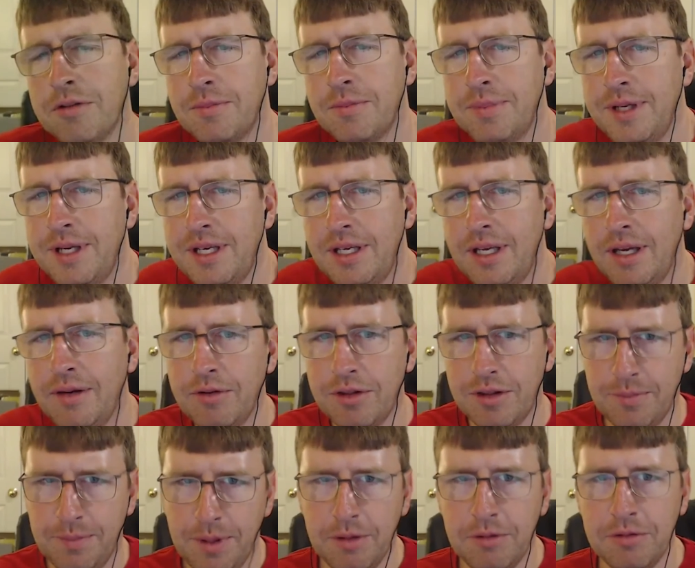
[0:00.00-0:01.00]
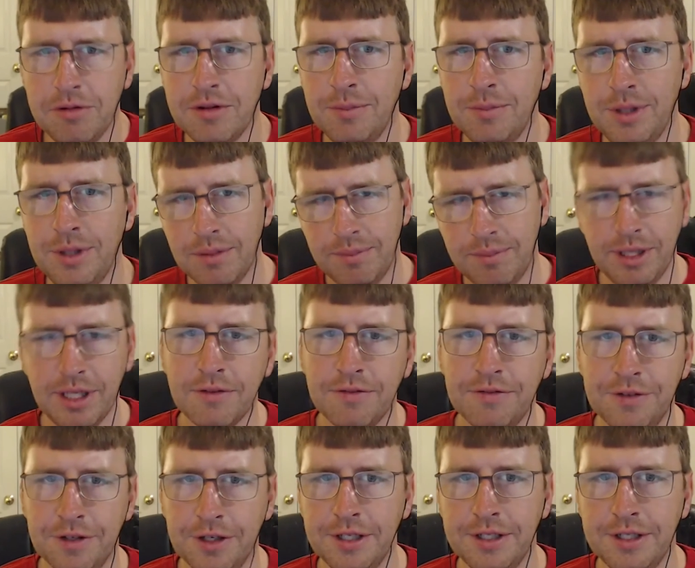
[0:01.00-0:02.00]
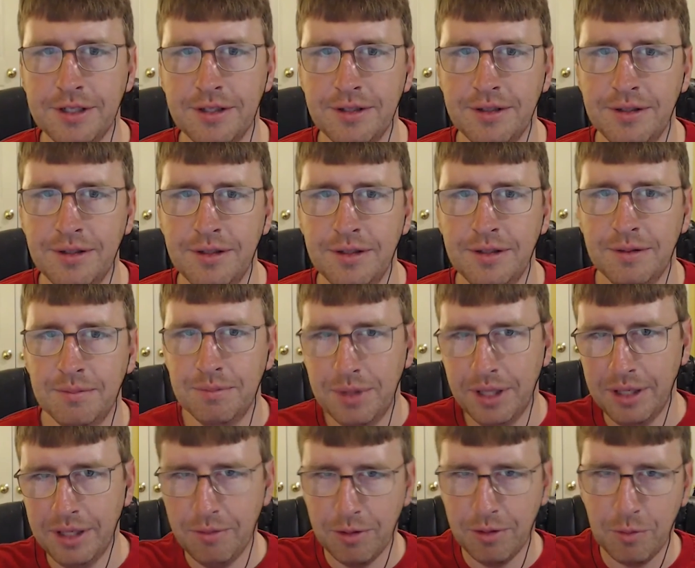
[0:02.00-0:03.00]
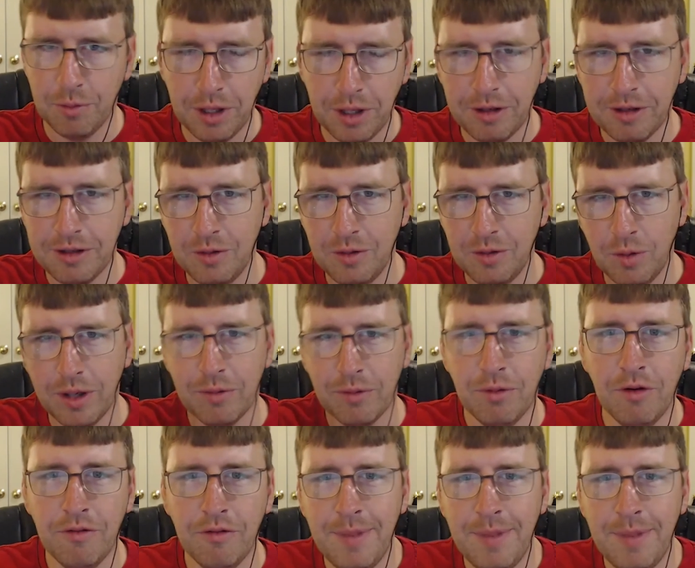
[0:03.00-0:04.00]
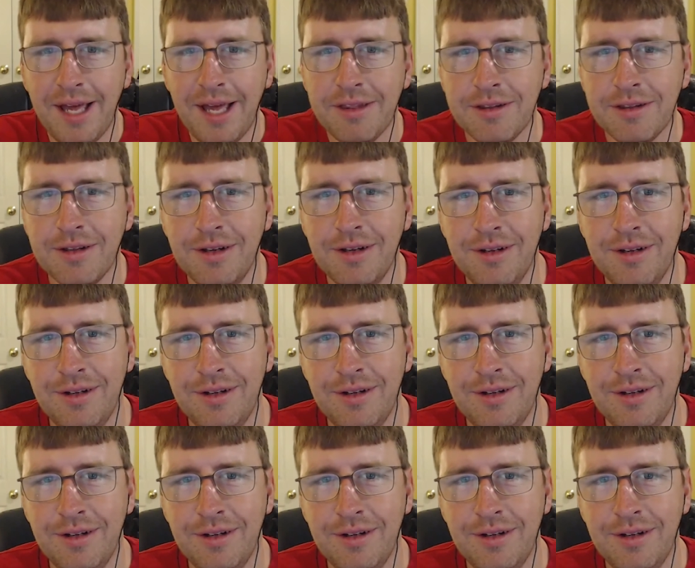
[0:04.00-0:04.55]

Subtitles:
it was supposed to be a Bigfoot, but he was wearing the werewolf mask.